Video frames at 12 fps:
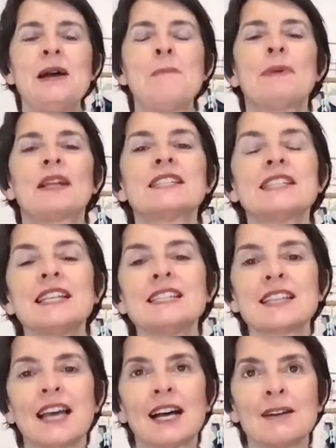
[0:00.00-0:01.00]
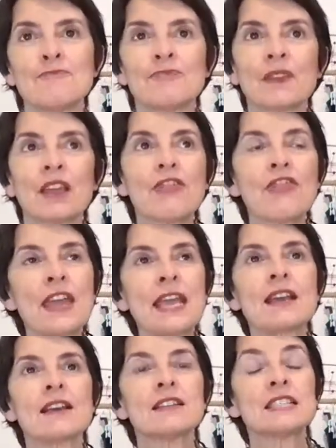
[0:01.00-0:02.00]
But I did
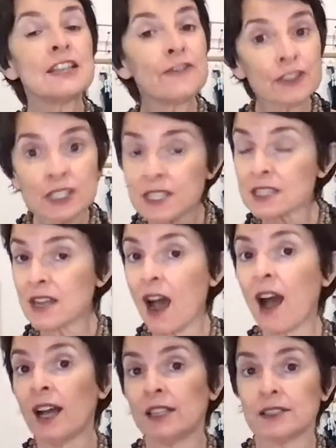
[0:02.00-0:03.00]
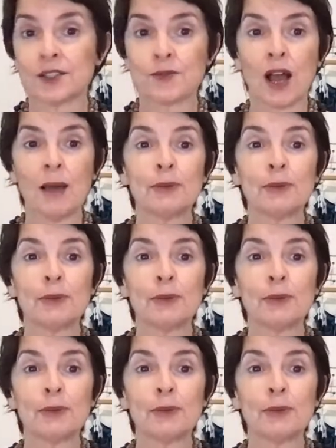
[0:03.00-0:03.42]
think different styles, right?